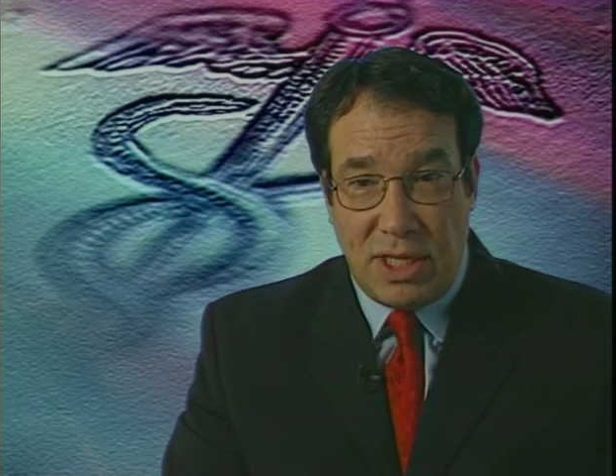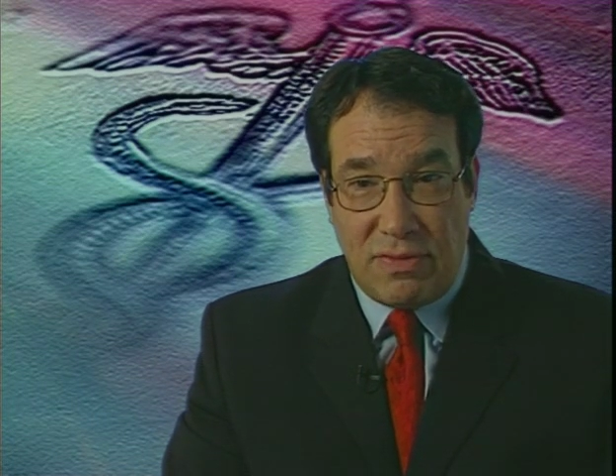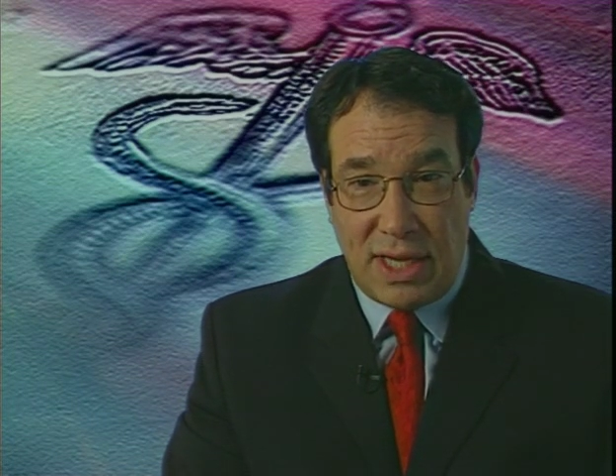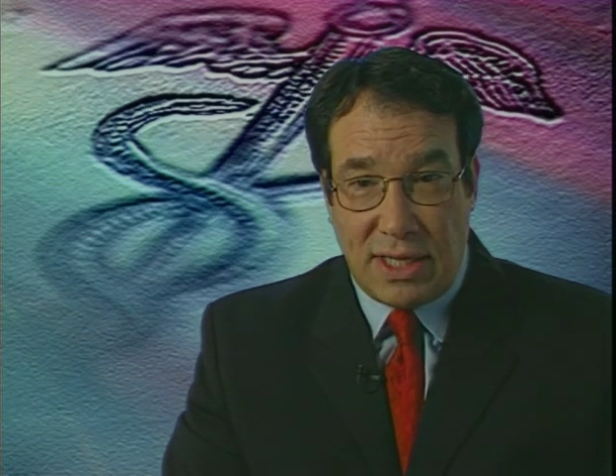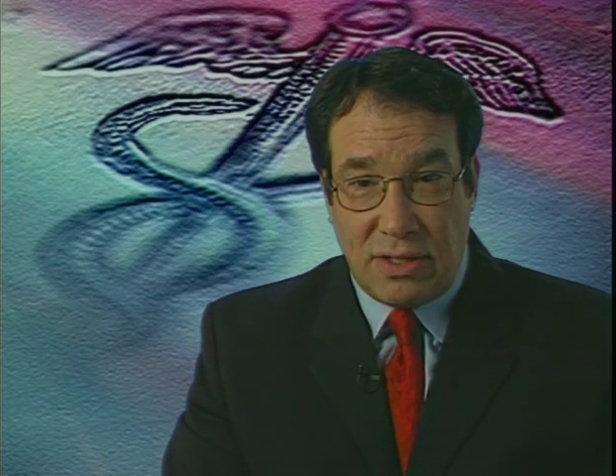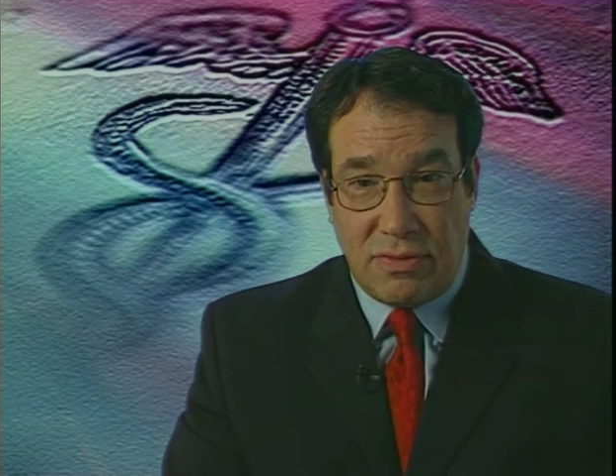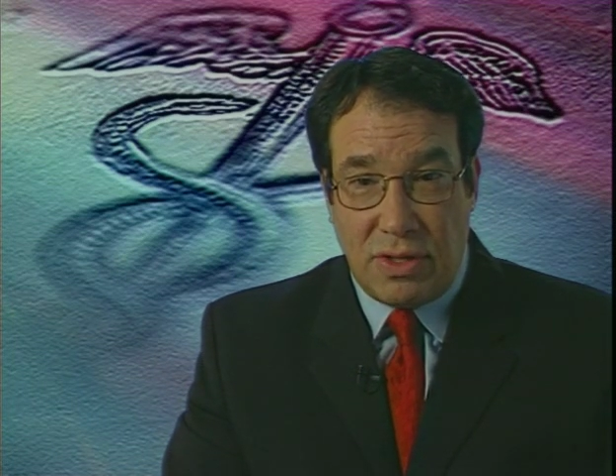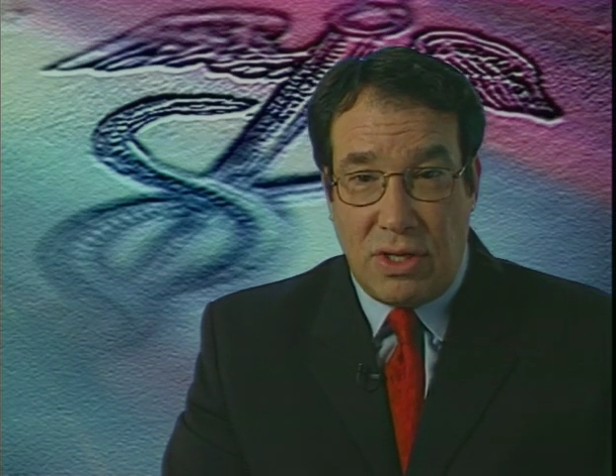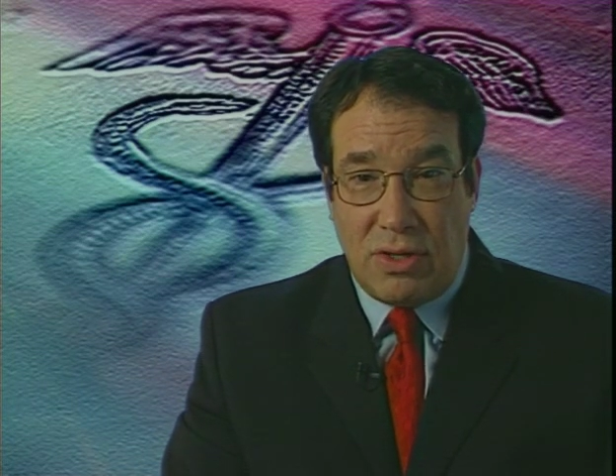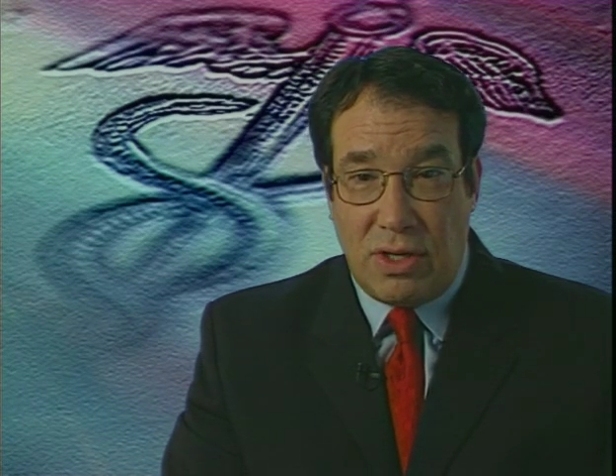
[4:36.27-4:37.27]
effective
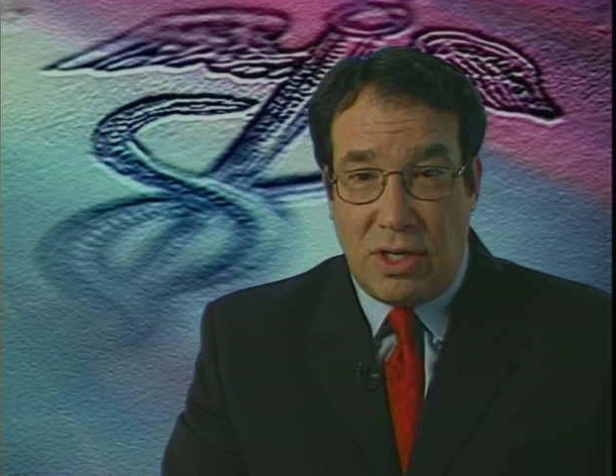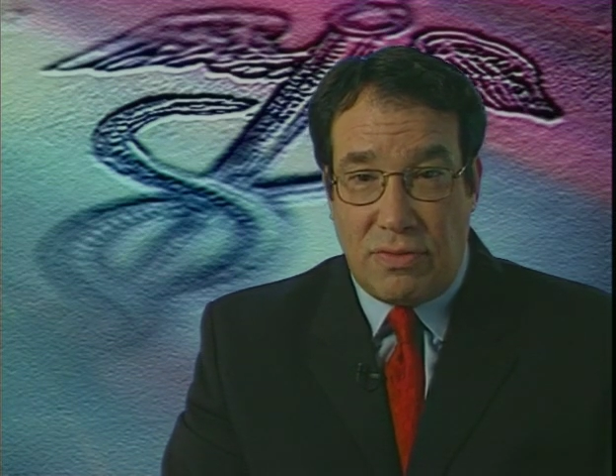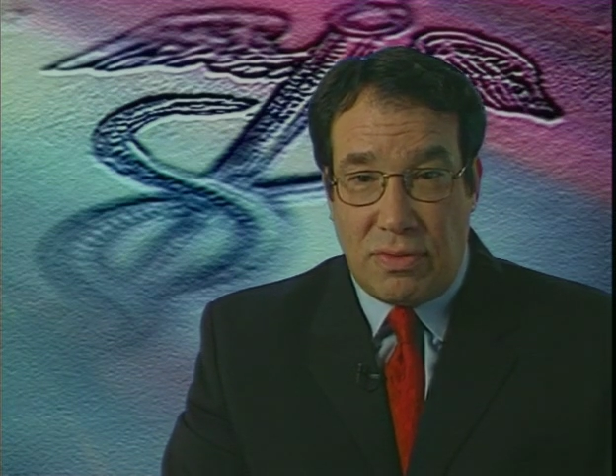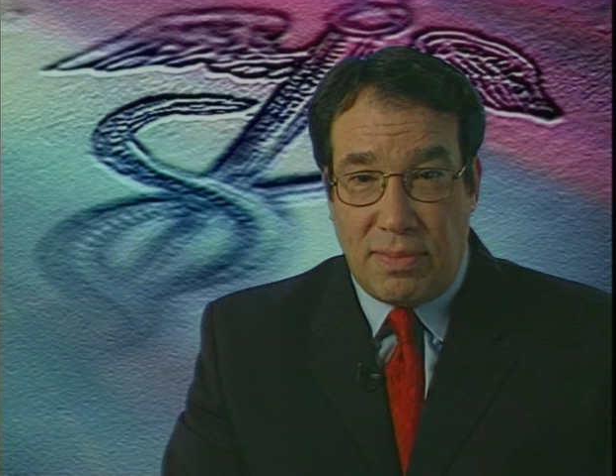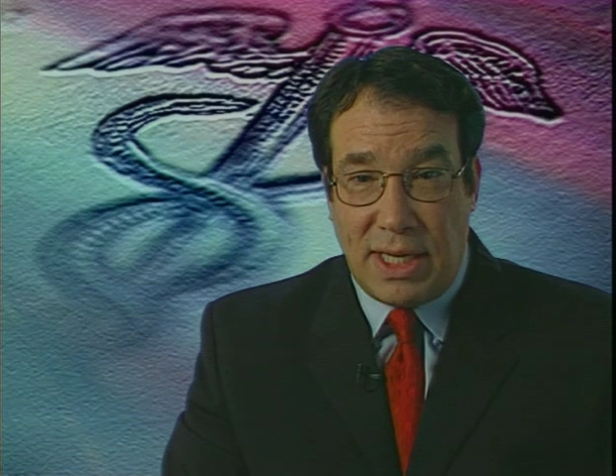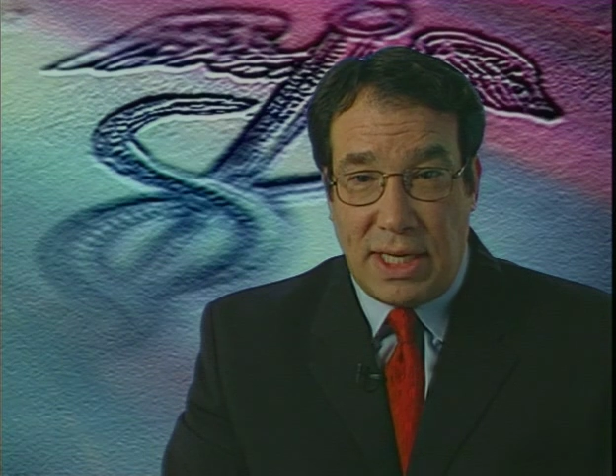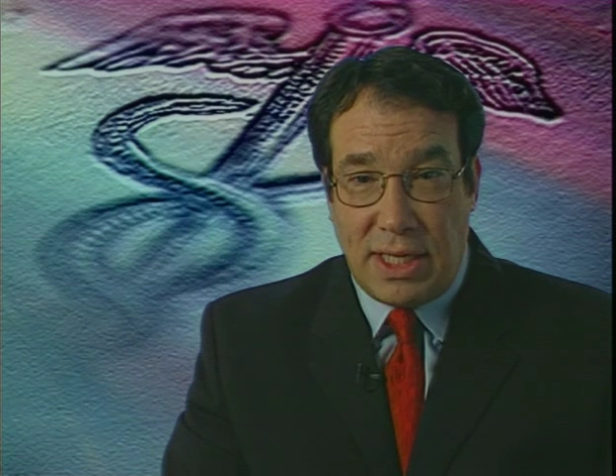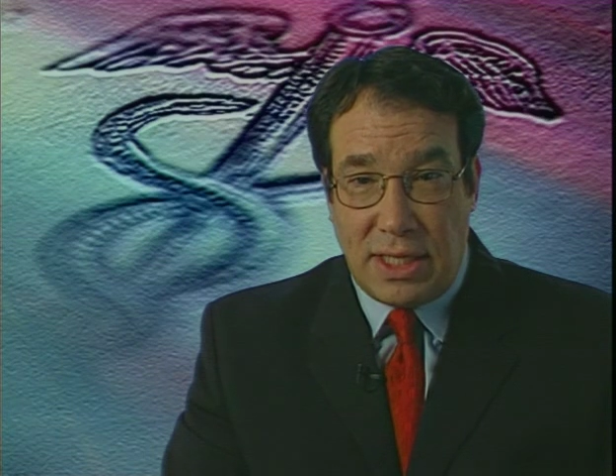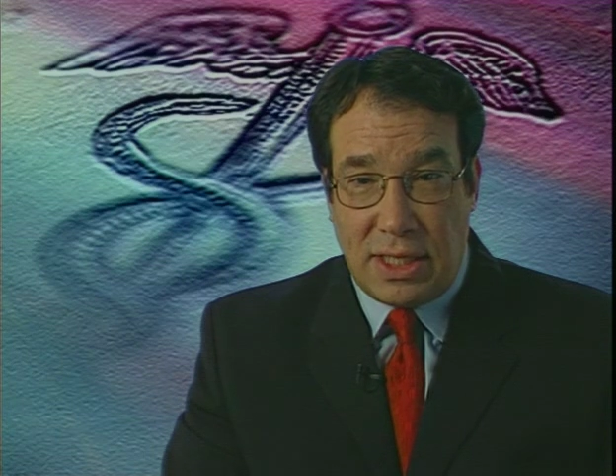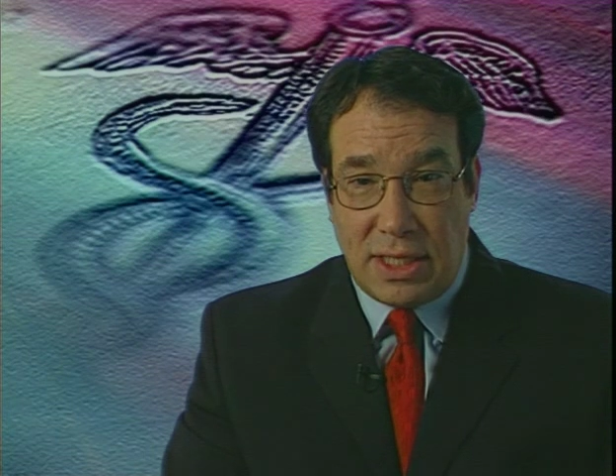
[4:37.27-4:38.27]
uh, for many
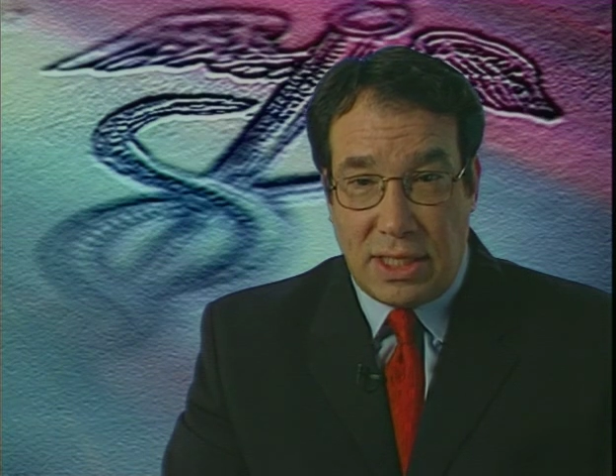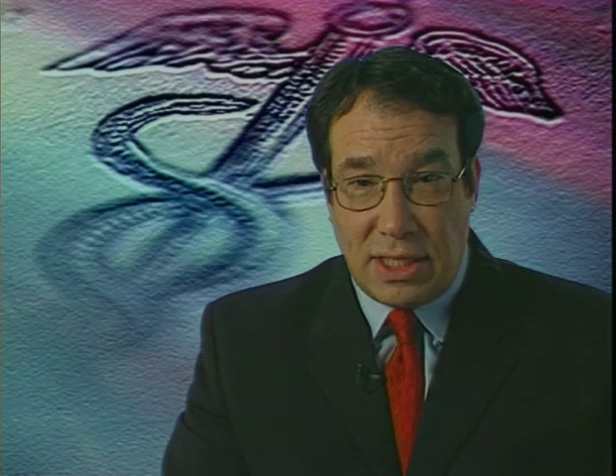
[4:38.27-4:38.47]
uh,